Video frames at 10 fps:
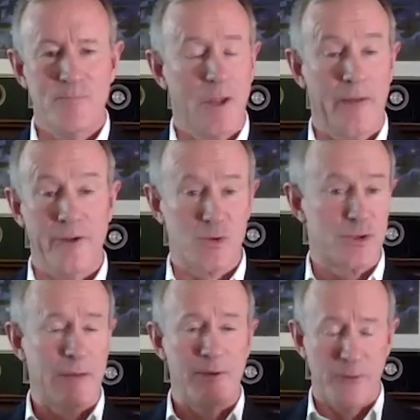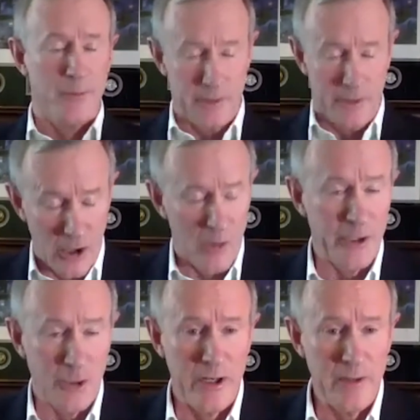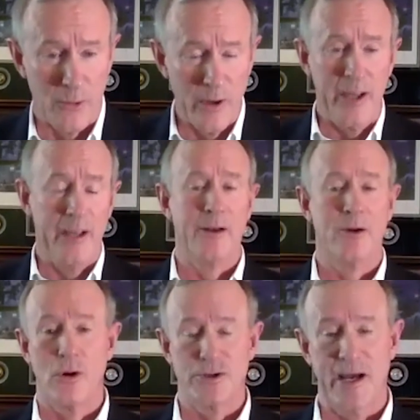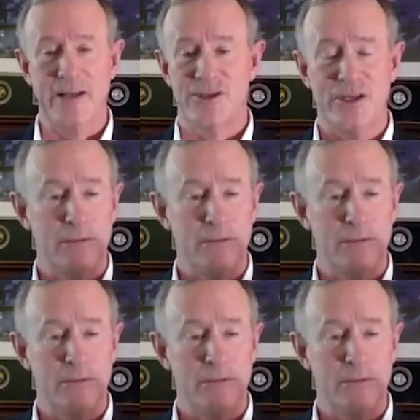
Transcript: And this was coming from an, an, Army Green Beret. And of course, I'd seen the